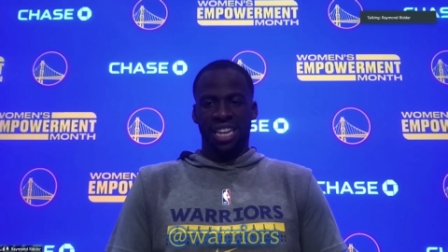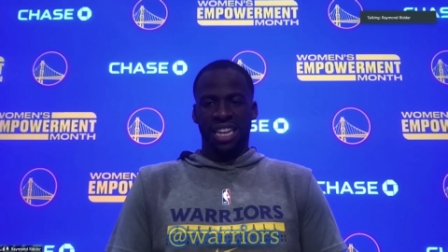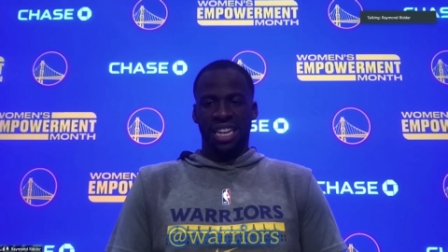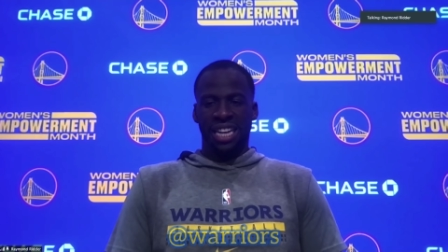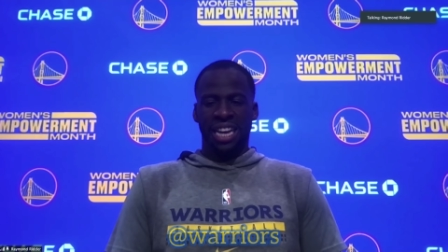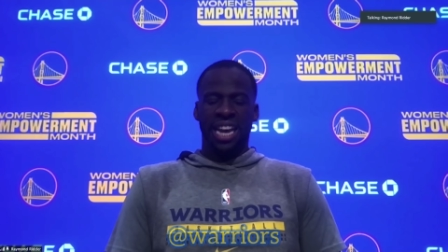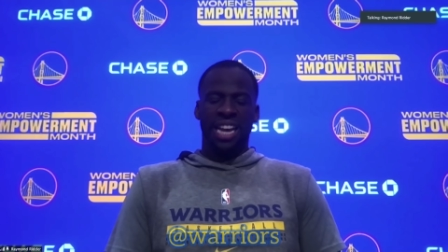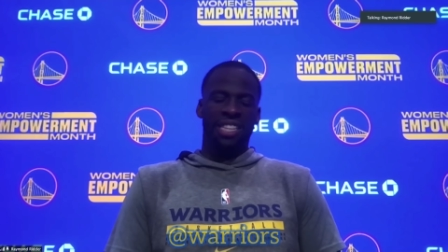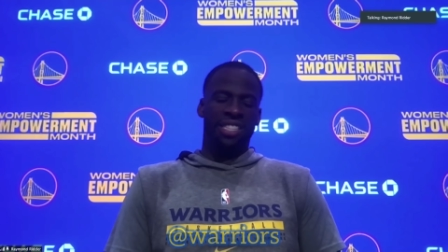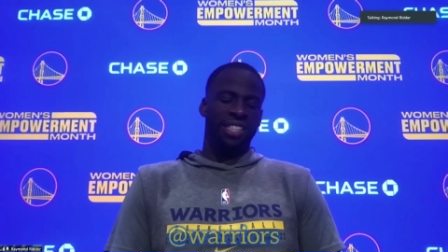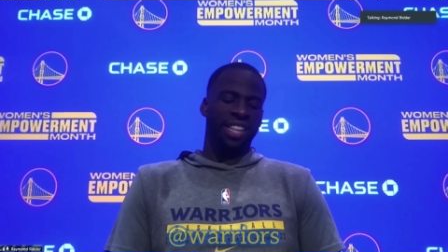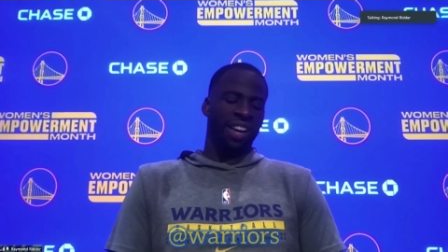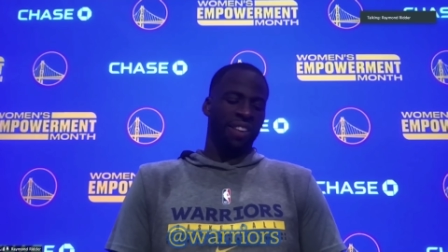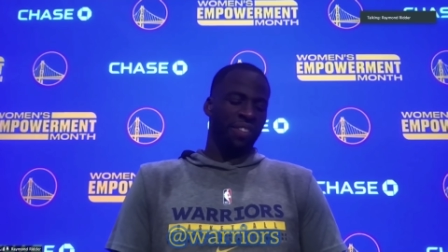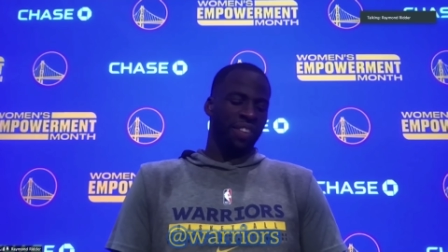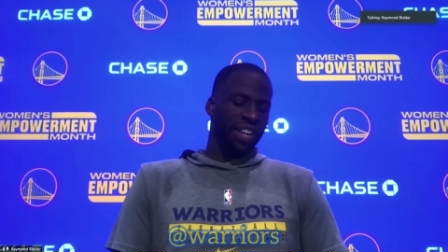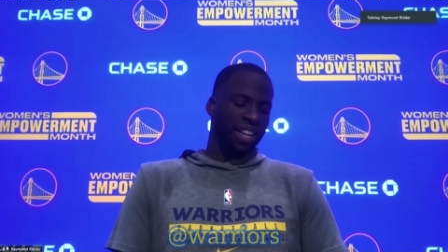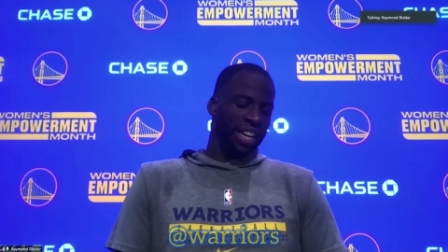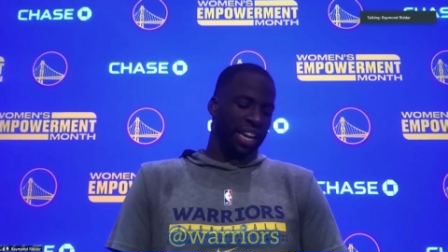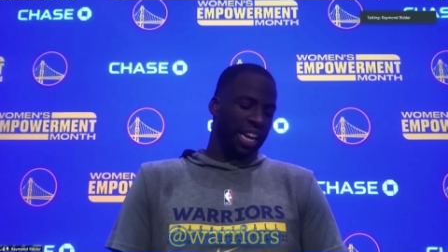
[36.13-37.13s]
yeah, Steph
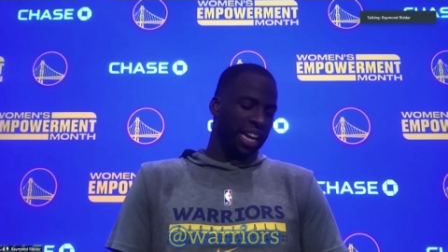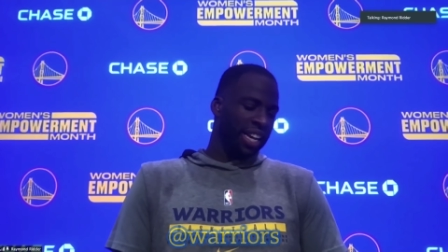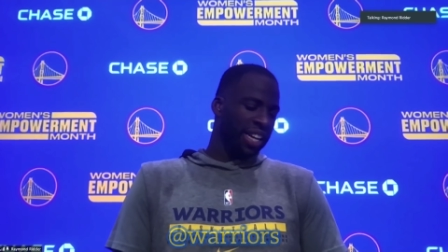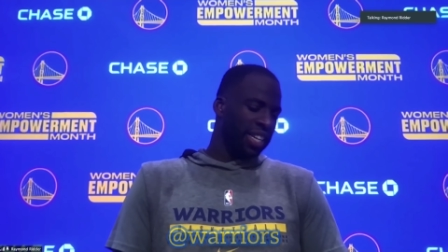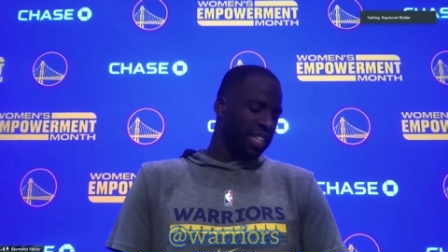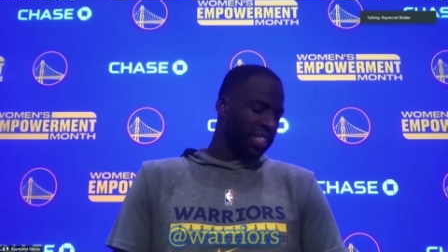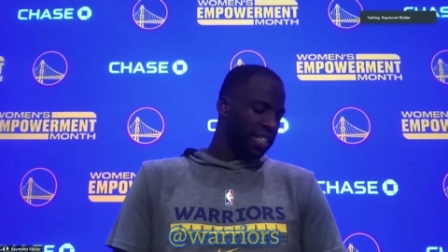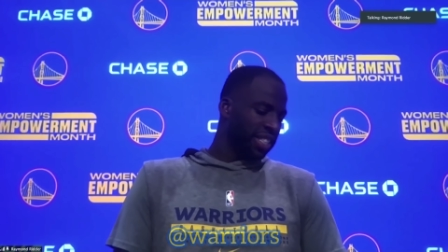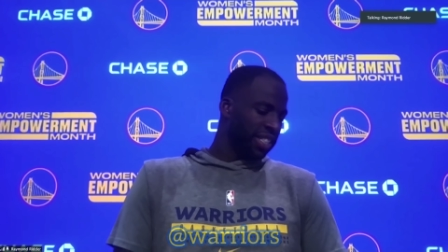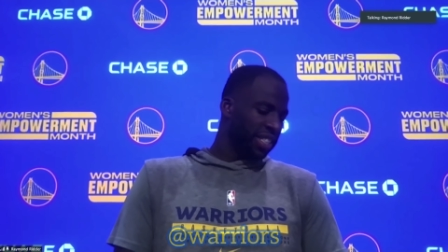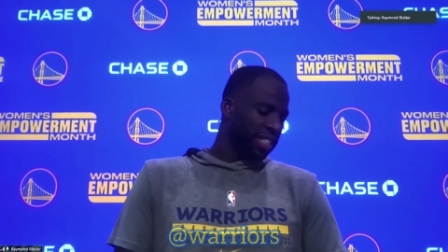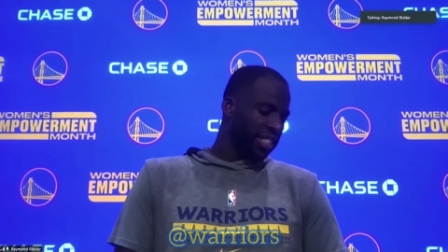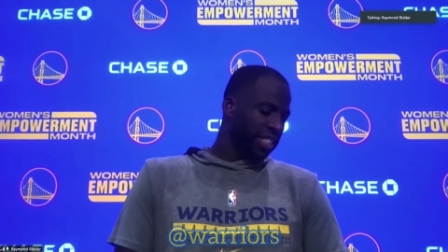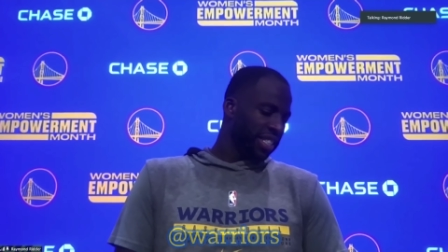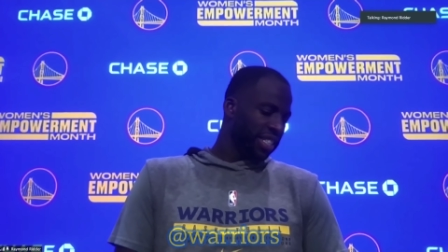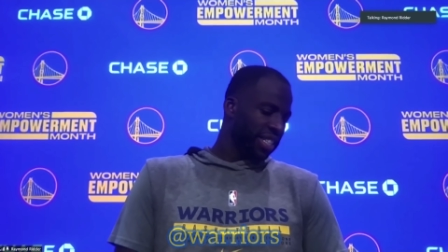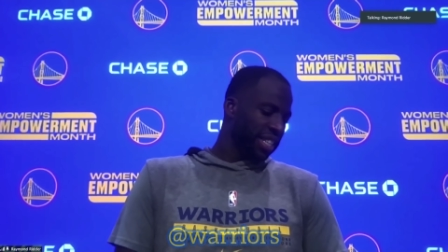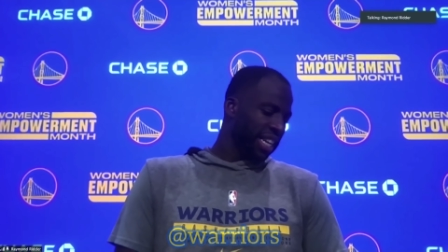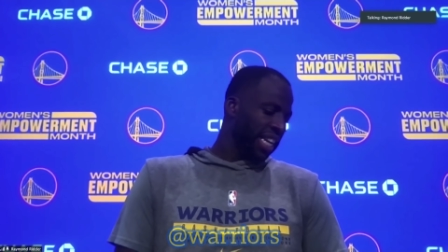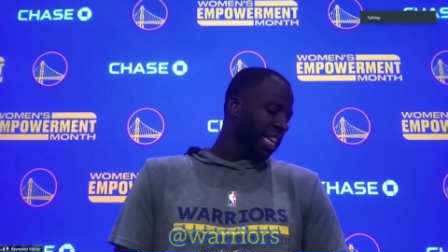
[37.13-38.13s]
can yell
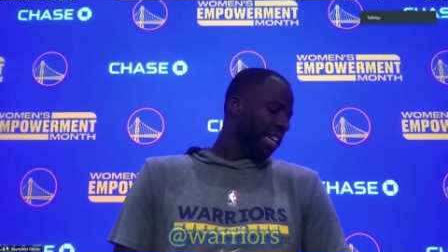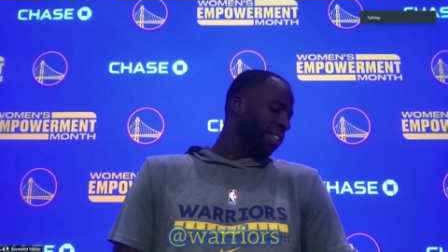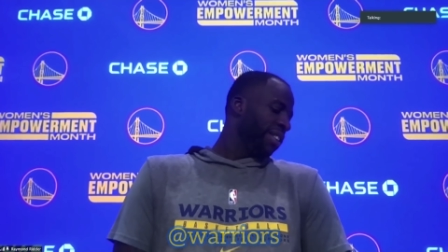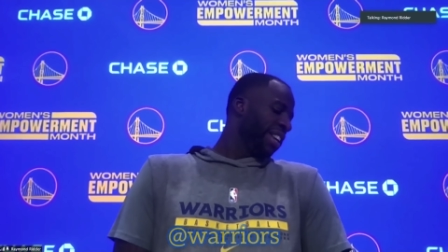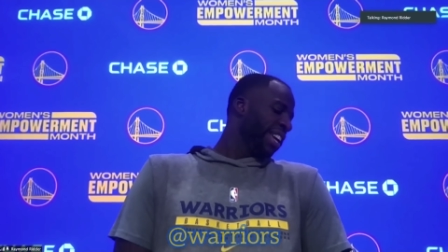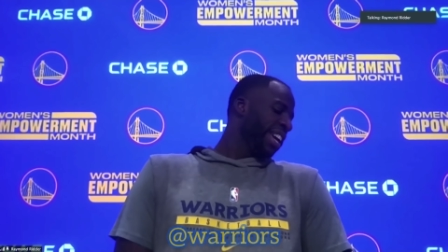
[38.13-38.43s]
he don't